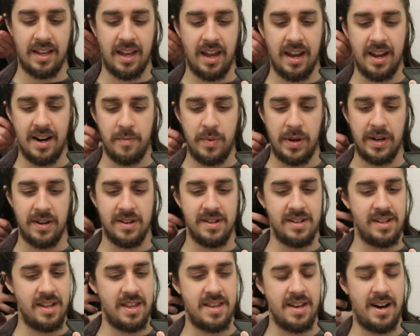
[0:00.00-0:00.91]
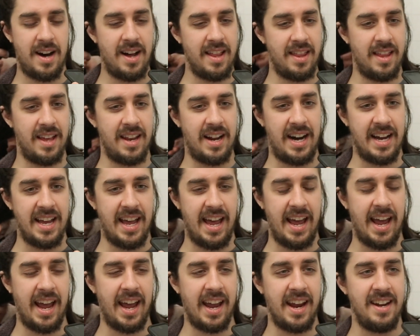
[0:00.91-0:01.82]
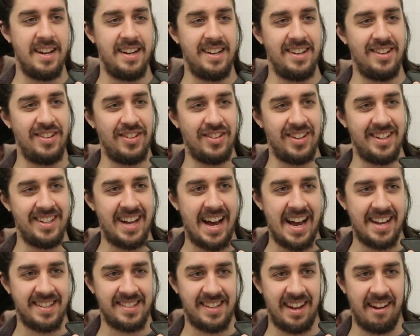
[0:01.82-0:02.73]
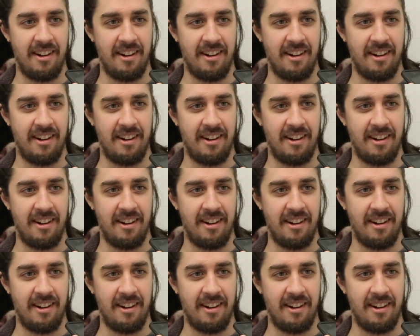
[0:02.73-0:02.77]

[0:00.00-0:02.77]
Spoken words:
Kate apparently thought that I hated the last